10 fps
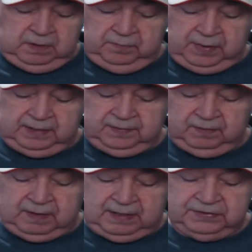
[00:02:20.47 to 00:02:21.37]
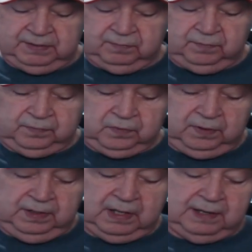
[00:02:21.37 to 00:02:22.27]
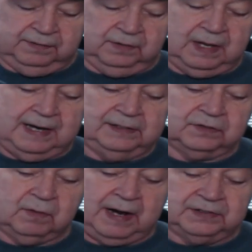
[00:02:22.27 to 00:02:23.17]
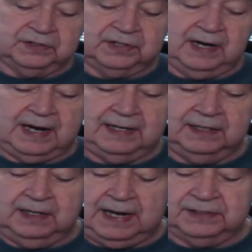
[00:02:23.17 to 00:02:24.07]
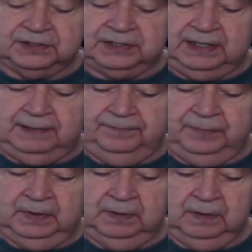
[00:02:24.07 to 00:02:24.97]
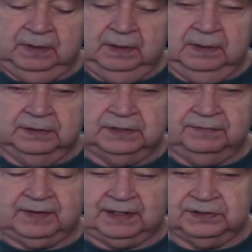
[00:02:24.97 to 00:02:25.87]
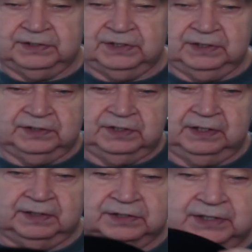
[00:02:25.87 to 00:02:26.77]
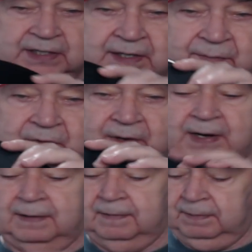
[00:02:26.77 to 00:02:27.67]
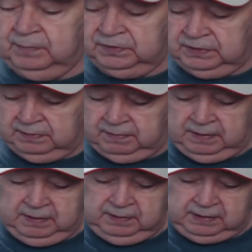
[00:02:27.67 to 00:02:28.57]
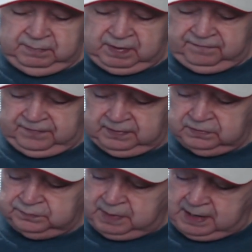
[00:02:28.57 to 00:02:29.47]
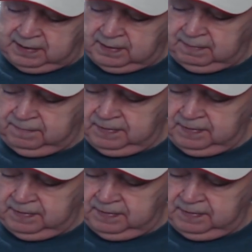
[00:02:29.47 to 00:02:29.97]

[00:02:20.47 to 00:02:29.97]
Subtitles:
But there are some good line scratches that I did not see. See if I can see them or not. Let me see. Get my fingers by them.